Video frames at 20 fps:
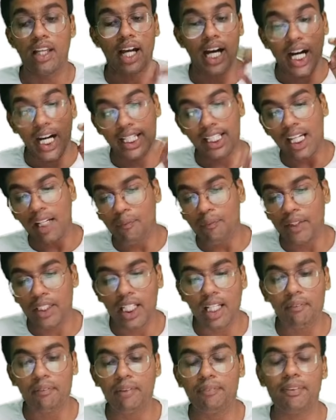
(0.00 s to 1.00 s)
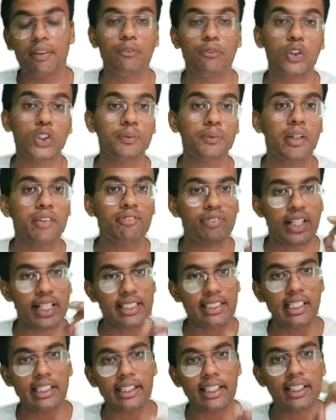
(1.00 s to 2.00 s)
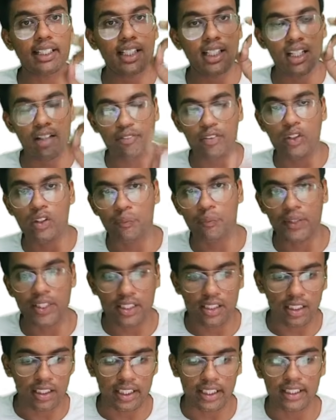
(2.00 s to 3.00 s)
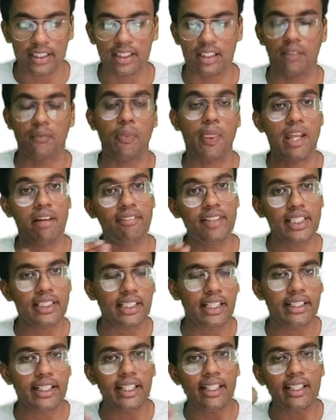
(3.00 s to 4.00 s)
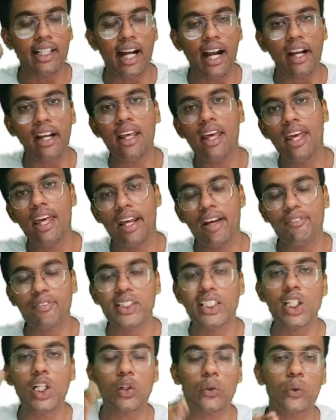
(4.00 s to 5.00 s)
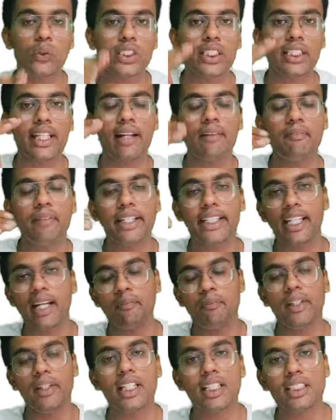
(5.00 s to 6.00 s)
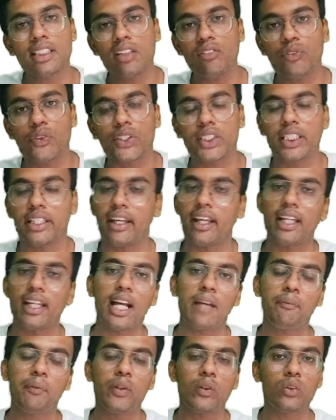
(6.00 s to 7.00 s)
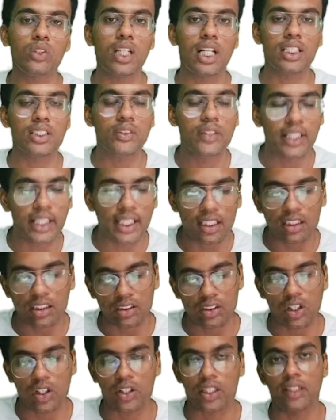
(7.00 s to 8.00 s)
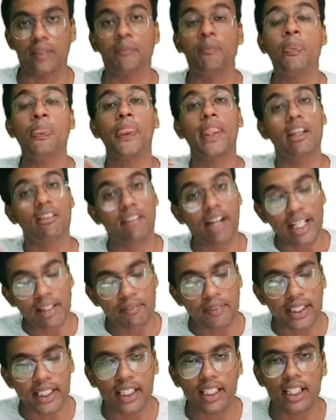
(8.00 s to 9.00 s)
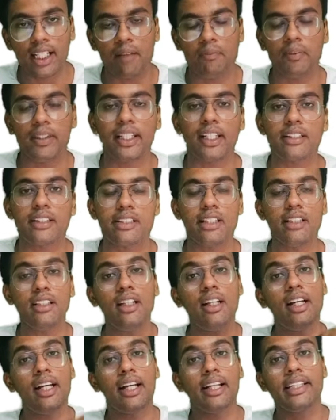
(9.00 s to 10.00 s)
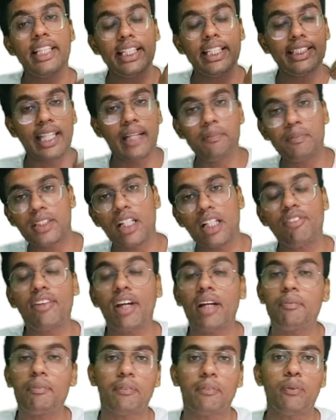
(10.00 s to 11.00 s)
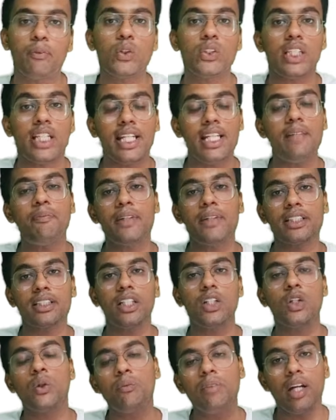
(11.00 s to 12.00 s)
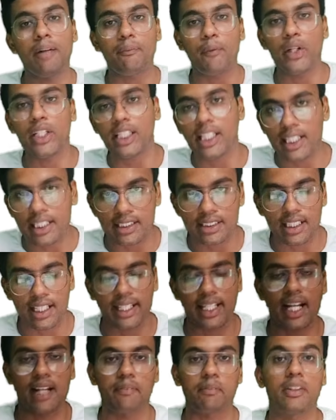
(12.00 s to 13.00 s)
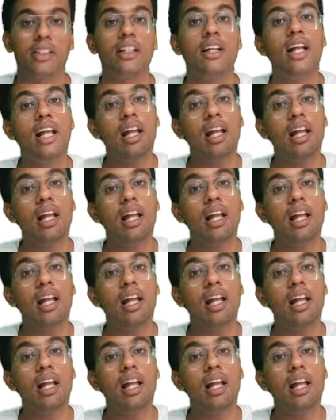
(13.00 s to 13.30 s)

IRP can be proposed by financial creditor or operational creditor. We studied that FC or OC can make application for CIRP to the adjudicating authority. While making an application, they themselves can propose any person to be appointed as IRP.